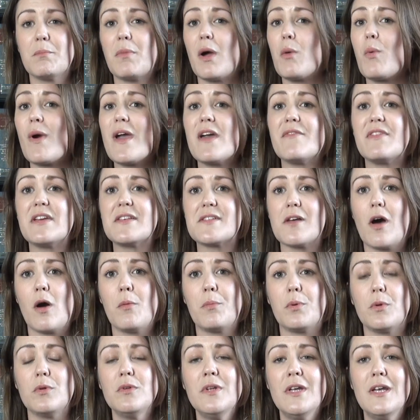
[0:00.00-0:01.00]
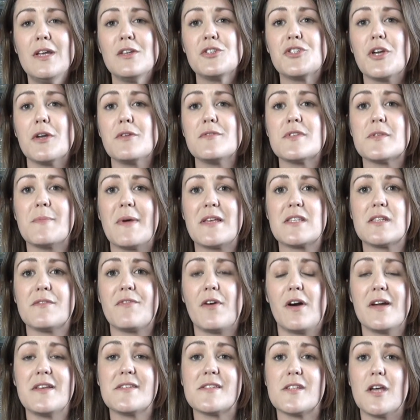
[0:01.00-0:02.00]
By way of example, don't
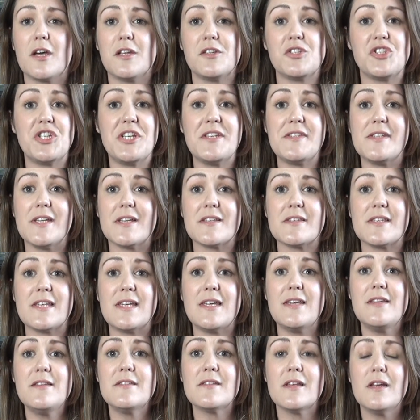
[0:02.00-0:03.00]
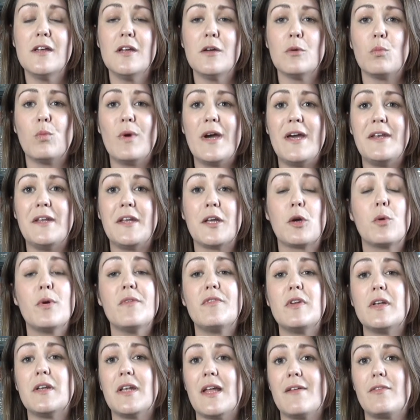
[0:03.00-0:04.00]
specify certain GCSEs when an
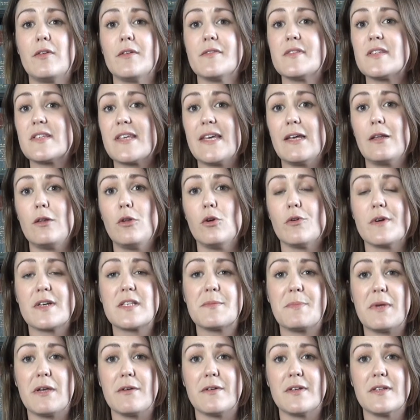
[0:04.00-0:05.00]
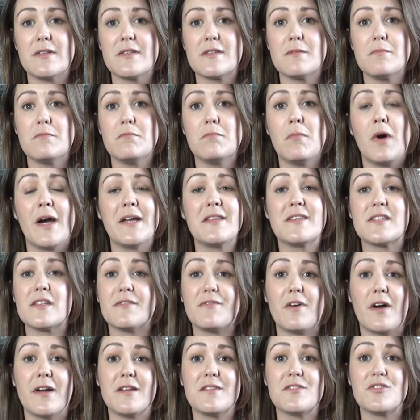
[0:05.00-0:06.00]
equivalent level of skill or experience might
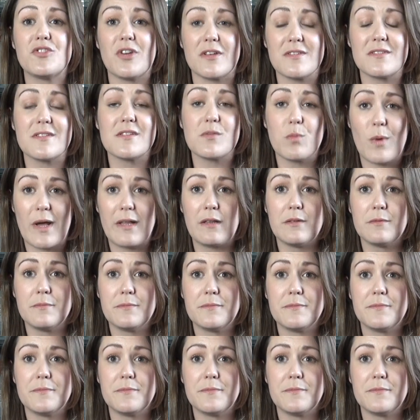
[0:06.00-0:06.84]
suffice just as well.